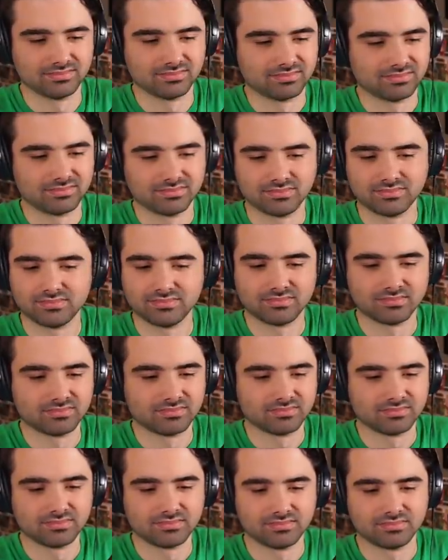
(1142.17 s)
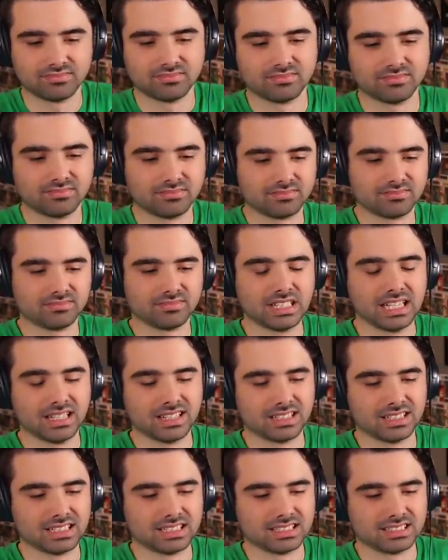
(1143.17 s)
It's a healthier lifestyle.
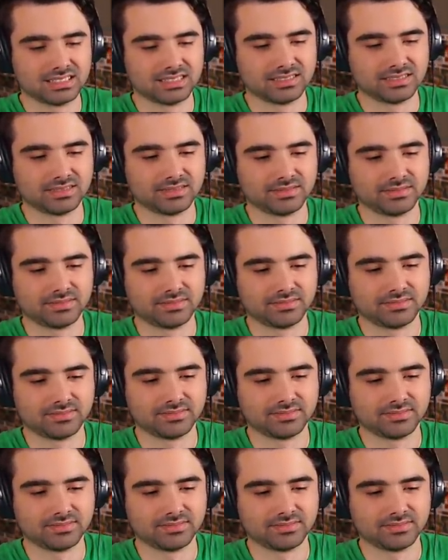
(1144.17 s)
I mean, look at me.